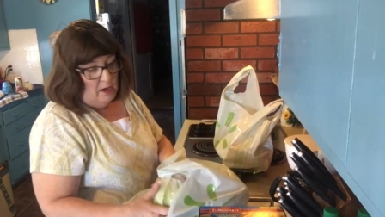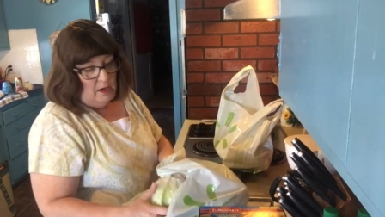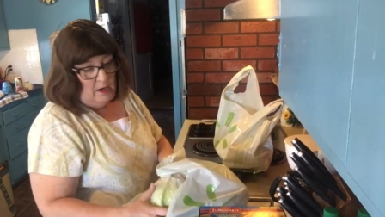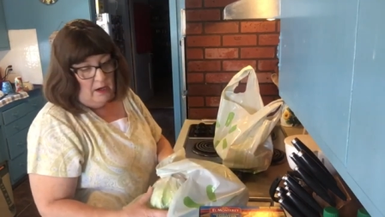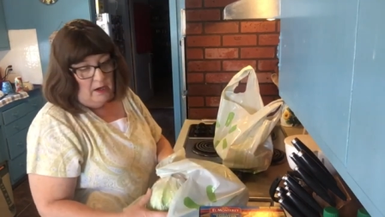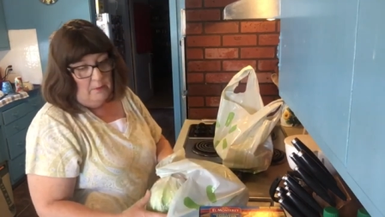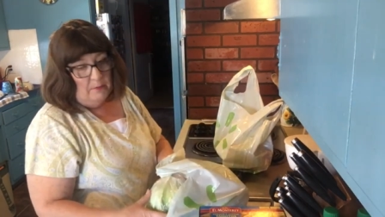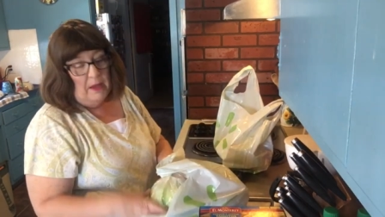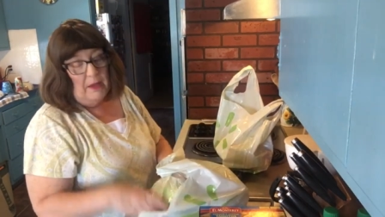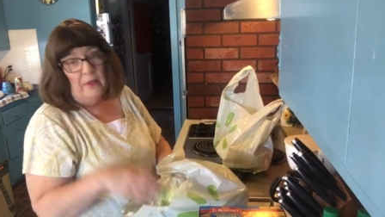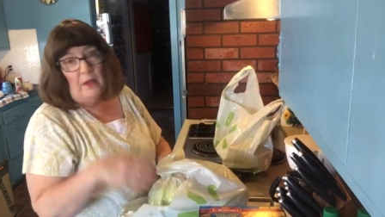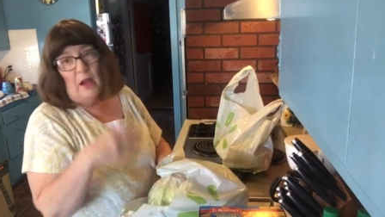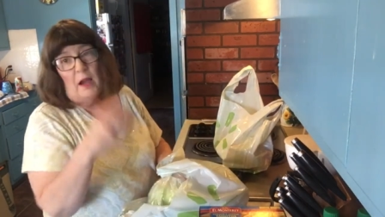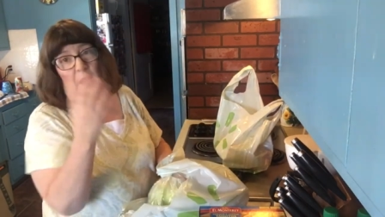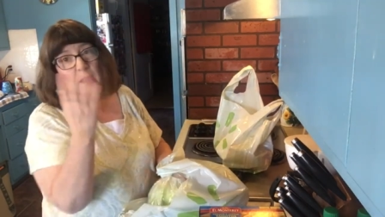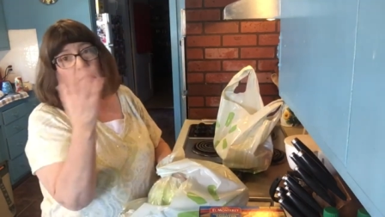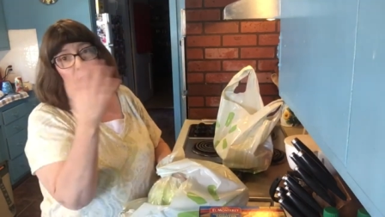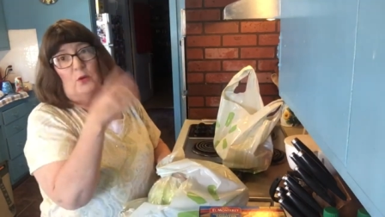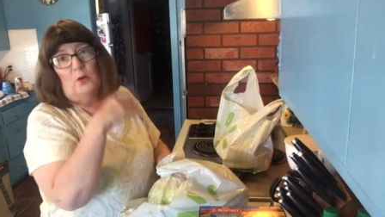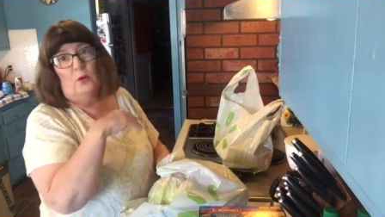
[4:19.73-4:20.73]
Um, and I
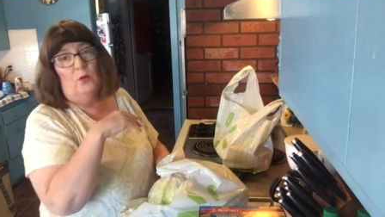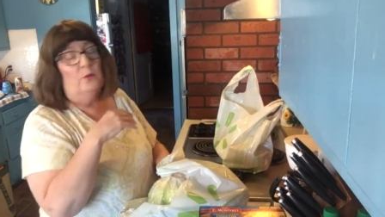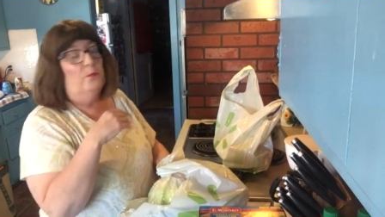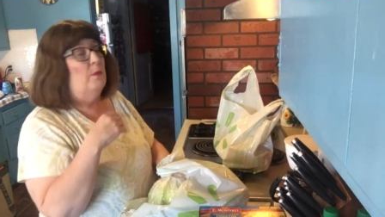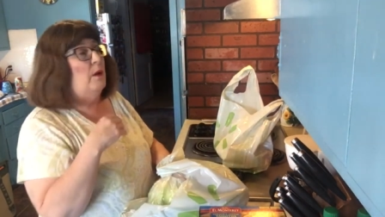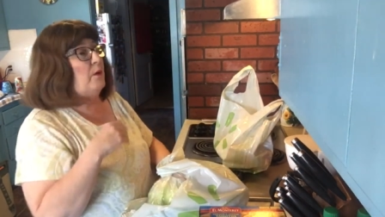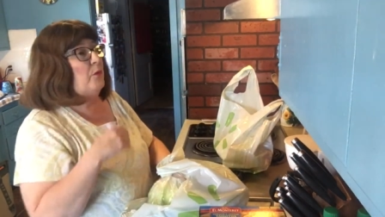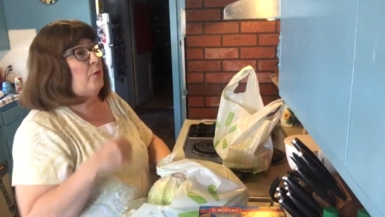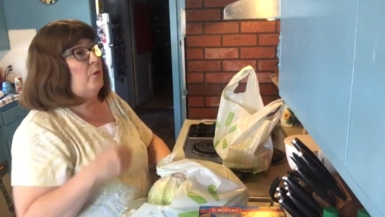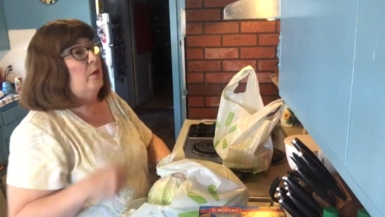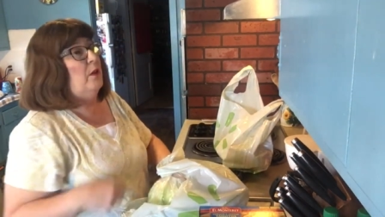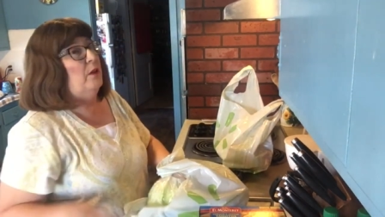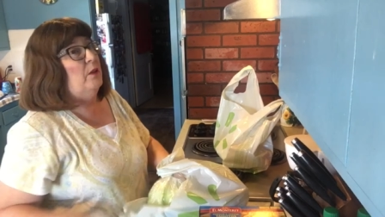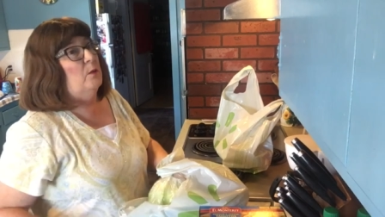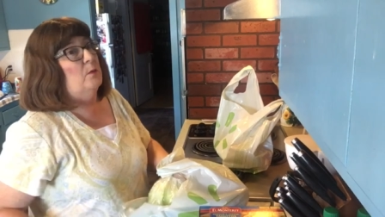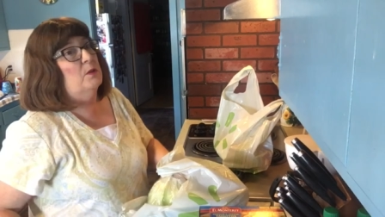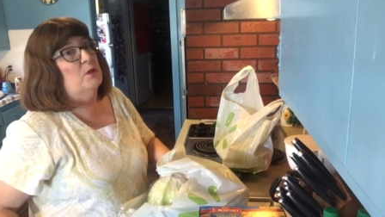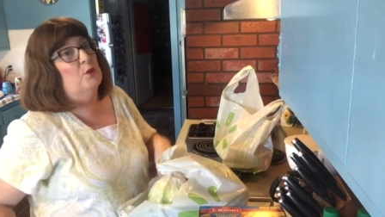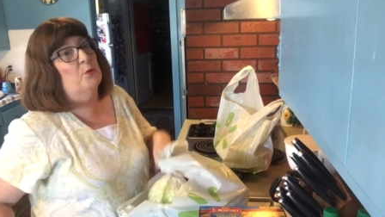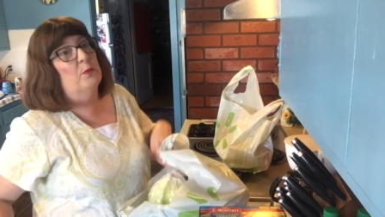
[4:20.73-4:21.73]
told my friend, there
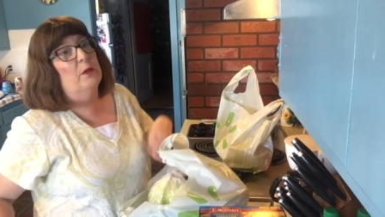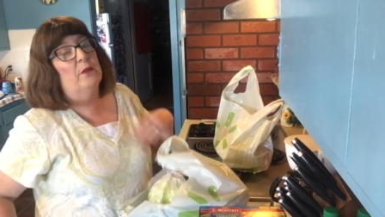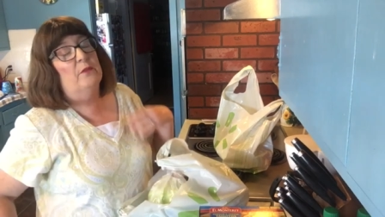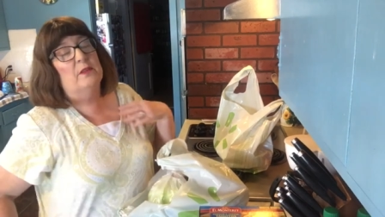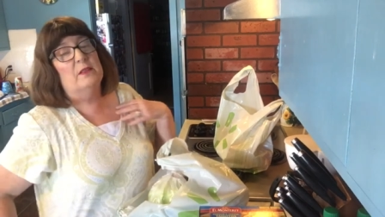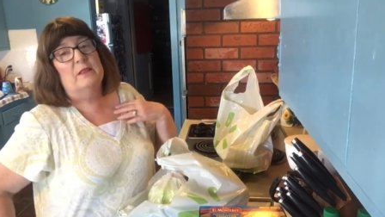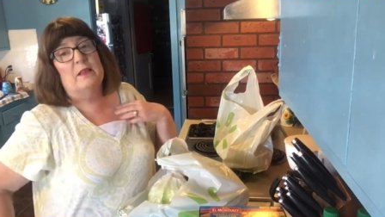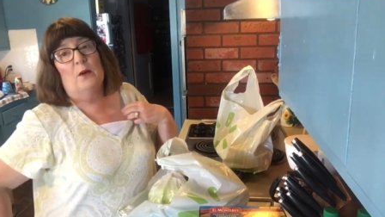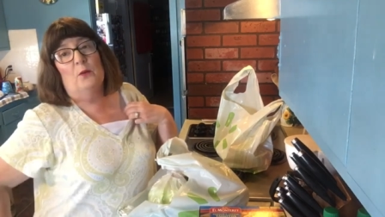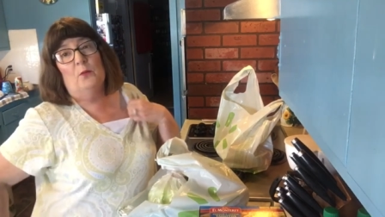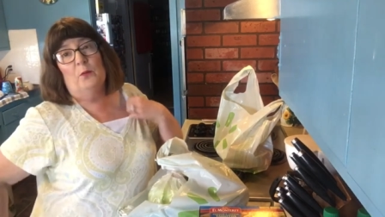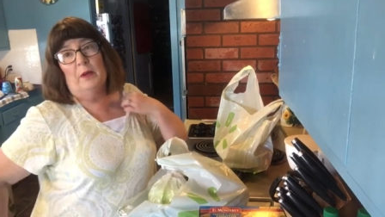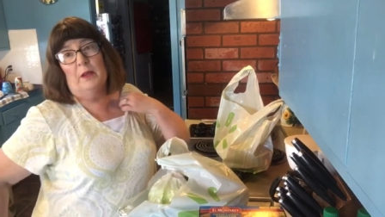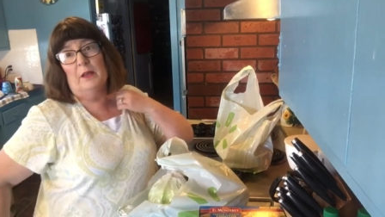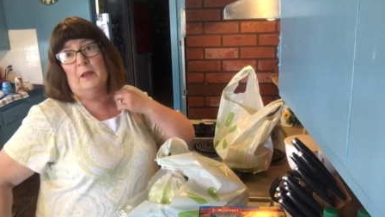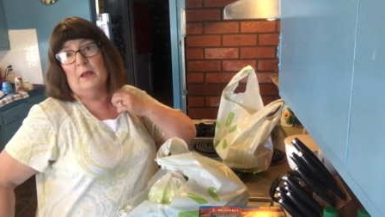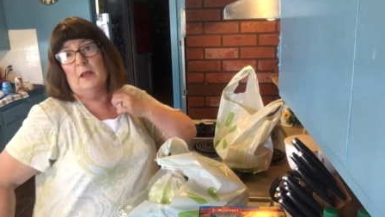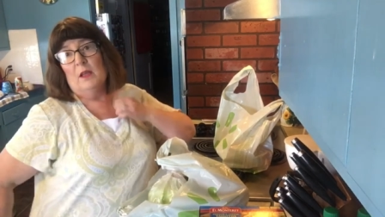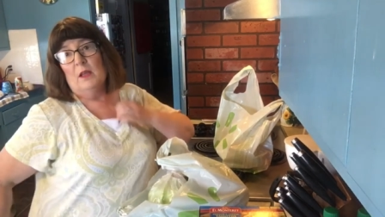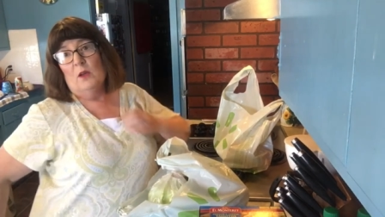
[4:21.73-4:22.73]
was three of us that
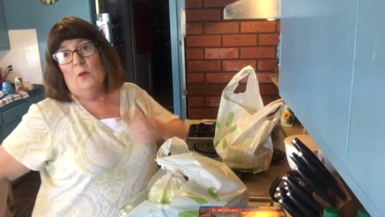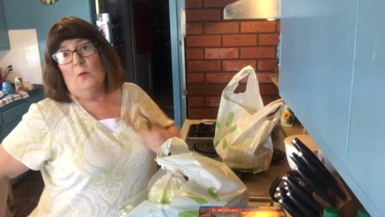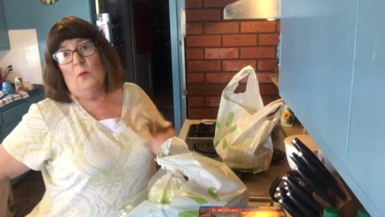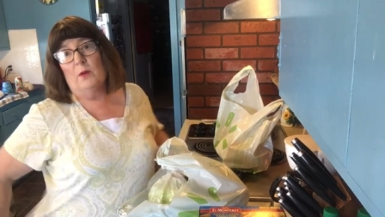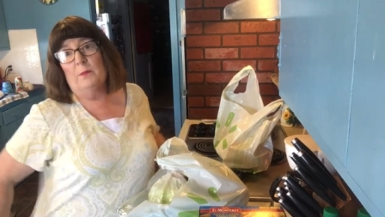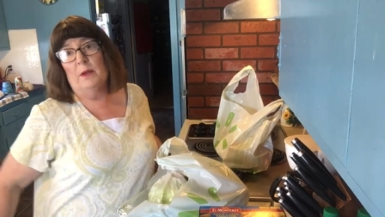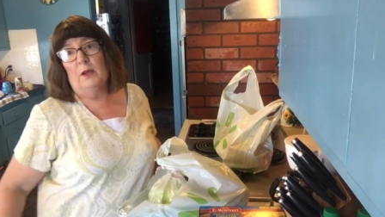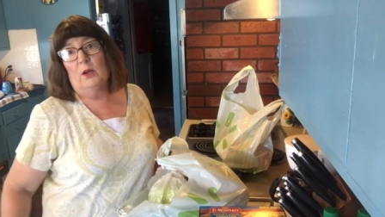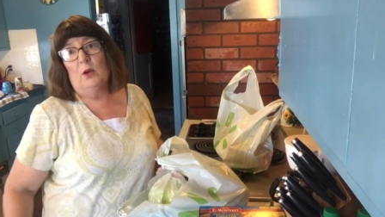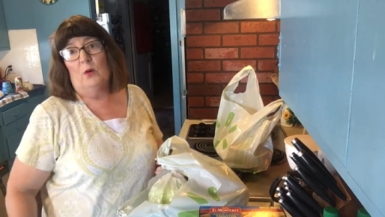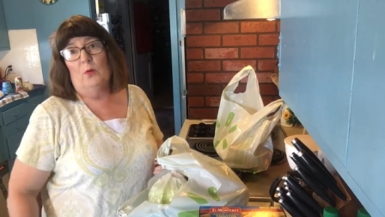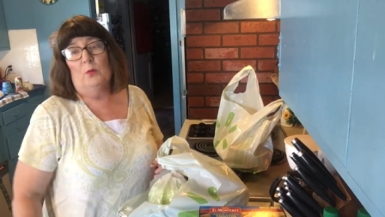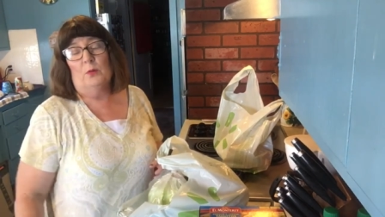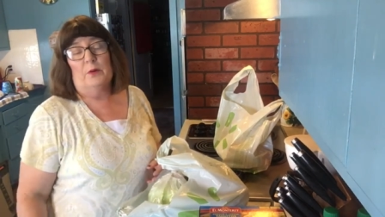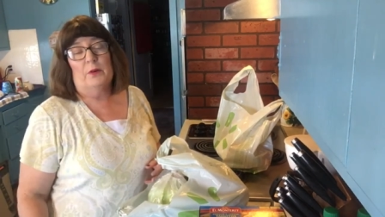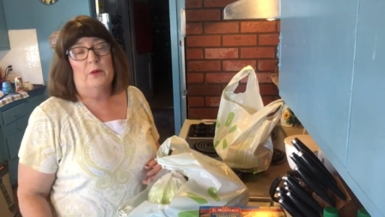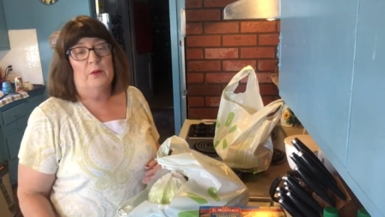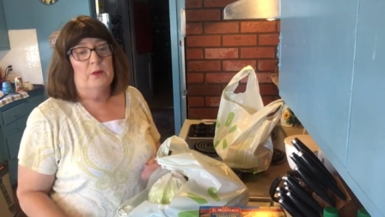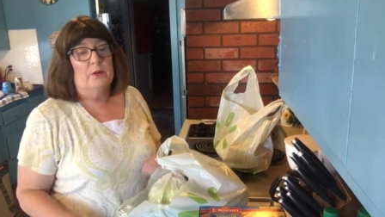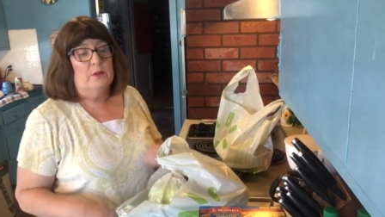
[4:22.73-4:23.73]
went. One of my
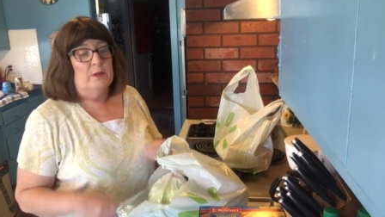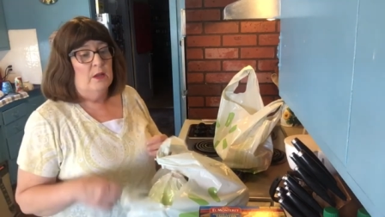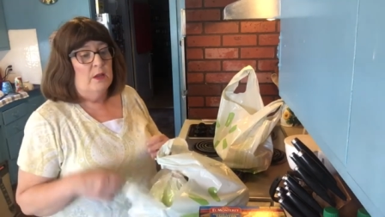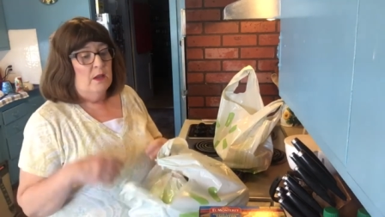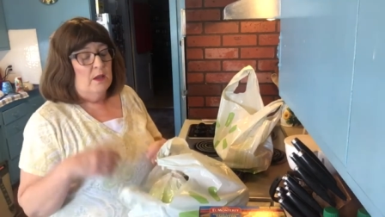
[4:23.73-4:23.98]
coworkers,